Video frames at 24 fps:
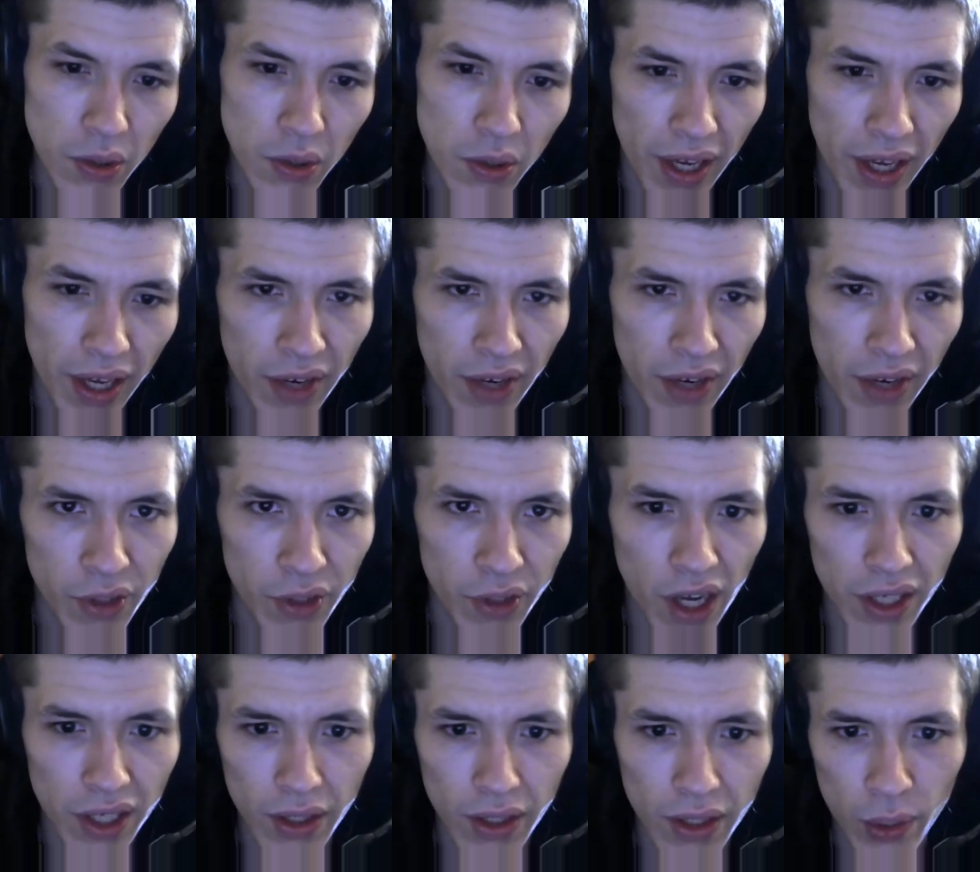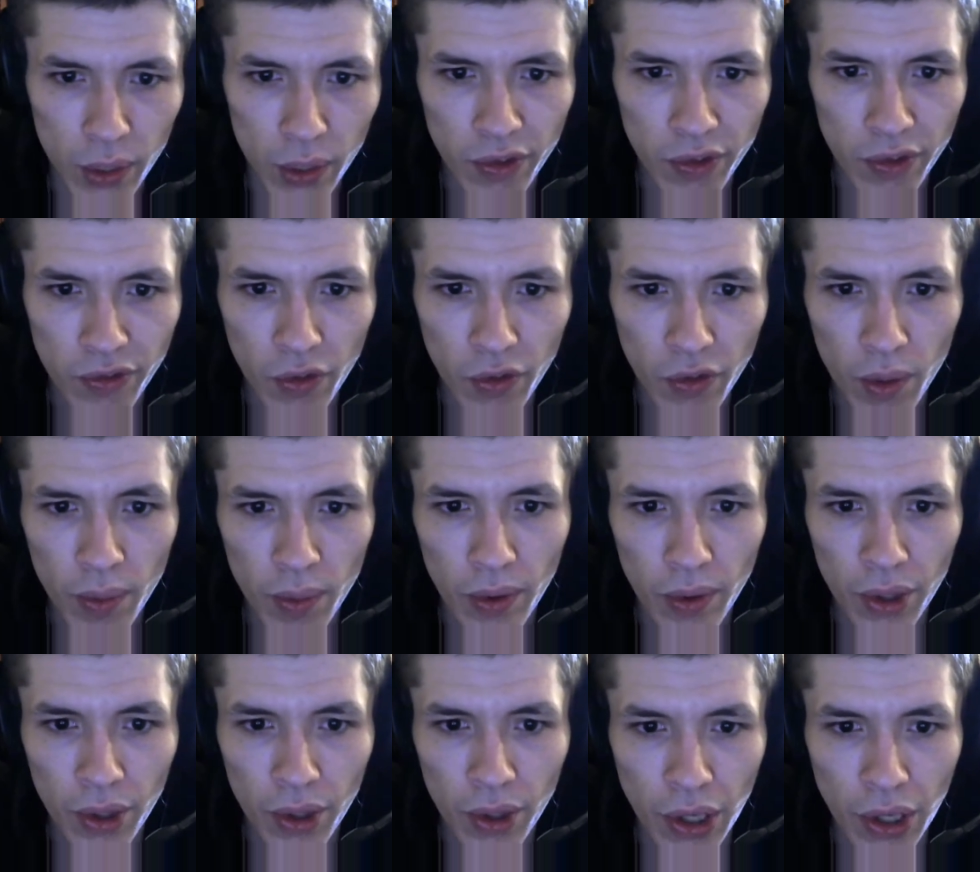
Like if we're talking human form or